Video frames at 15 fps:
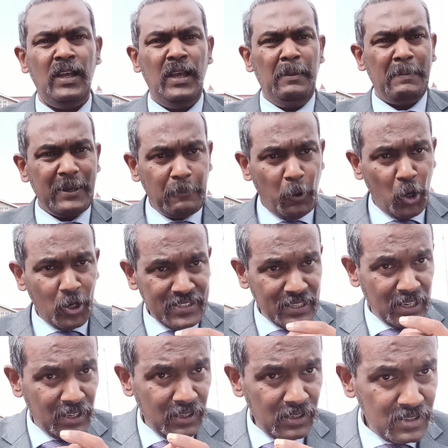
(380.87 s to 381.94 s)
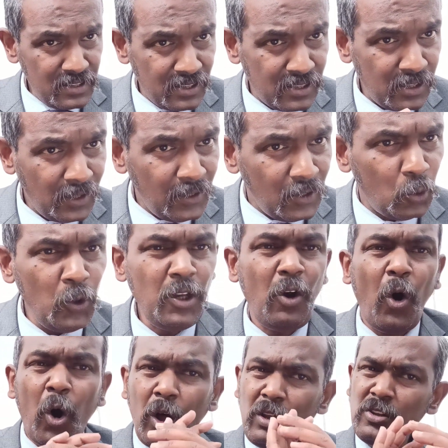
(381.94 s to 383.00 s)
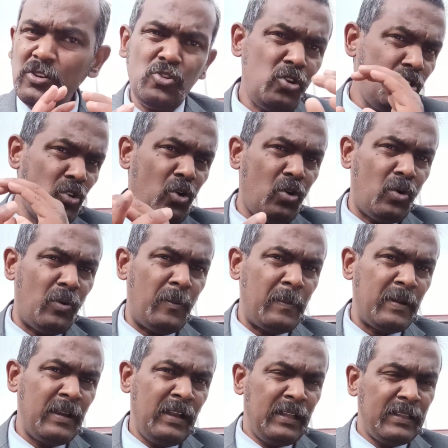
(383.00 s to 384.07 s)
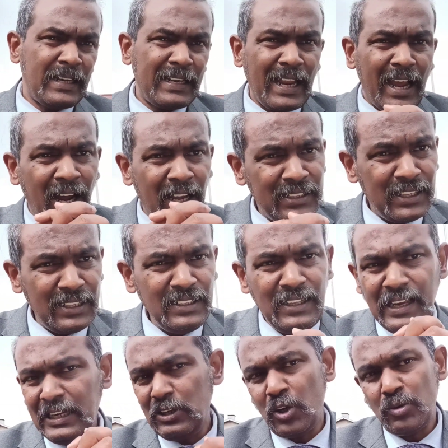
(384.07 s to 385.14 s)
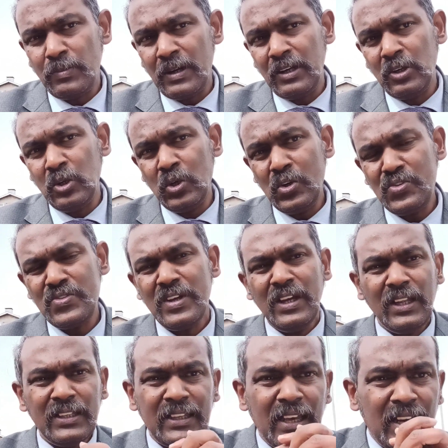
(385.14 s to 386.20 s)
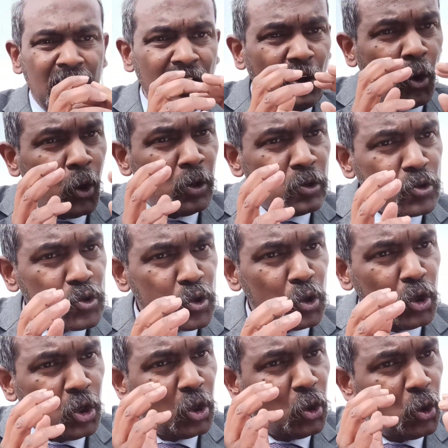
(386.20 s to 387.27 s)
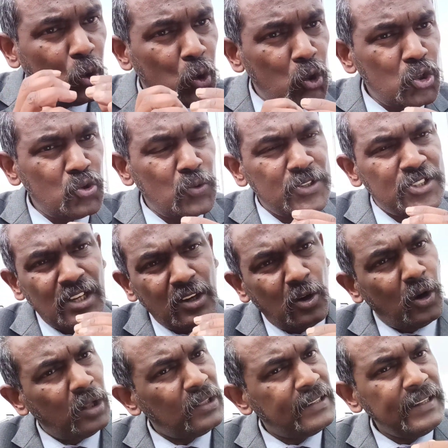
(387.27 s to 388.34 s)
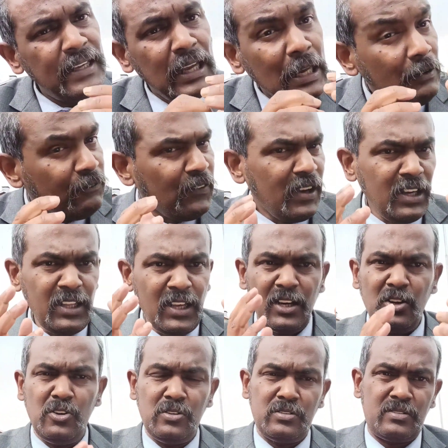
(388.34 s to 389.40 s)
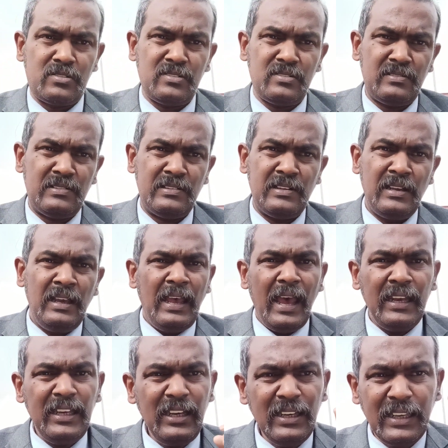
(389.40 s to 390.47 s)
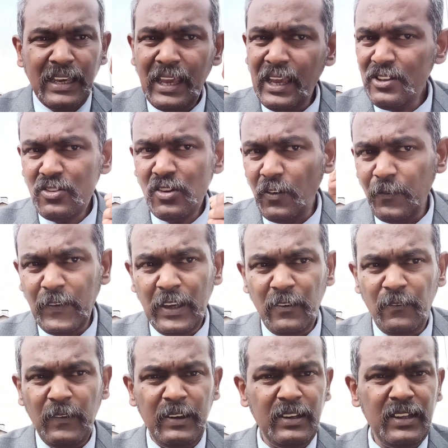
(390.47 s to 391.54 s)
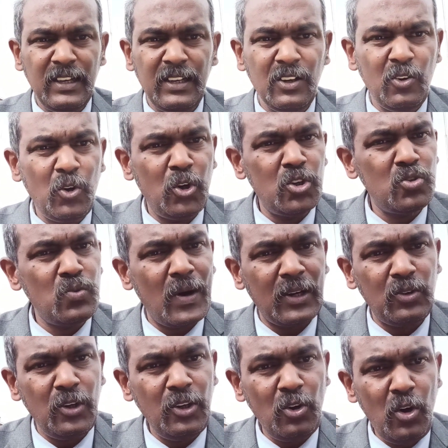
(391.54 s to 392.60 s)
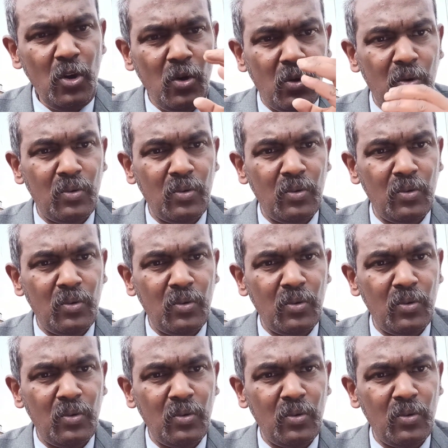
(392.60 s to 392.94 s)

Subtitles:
But boys and girls, we also know that other than normal goods, there are also goods which are called the inferior goods. And in case of inferior goods, what we know?